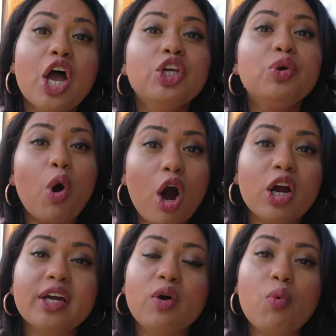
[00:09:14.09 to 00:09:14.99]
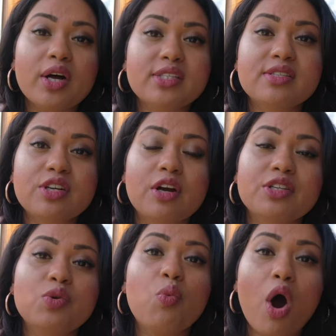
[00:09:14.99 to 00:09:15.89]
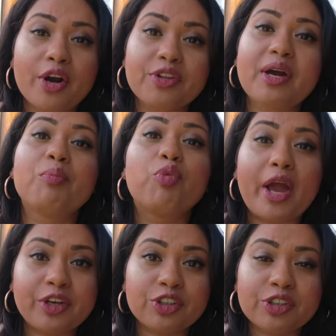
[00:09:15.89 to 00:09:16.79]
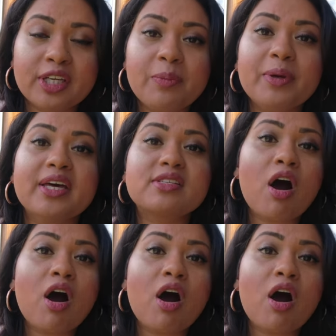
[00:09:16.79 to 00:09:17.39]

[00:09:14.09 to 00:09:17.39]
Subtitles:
You are gonna want to start to water them regularly because